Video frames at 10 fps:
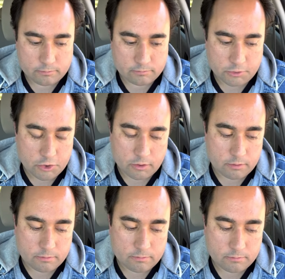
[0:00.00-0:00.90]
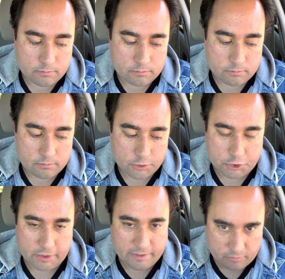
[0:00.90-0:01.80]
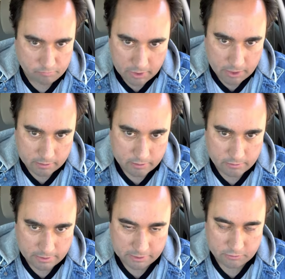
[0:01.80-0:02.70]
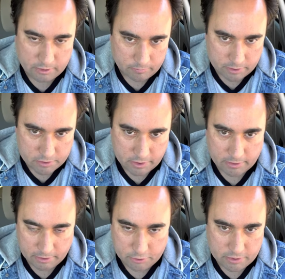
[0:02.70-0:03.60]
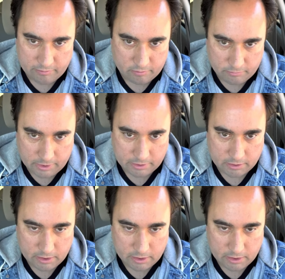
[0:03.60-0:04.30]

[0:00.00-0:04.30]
you know, you should give it back? That's what I mean to say, that you should give it back.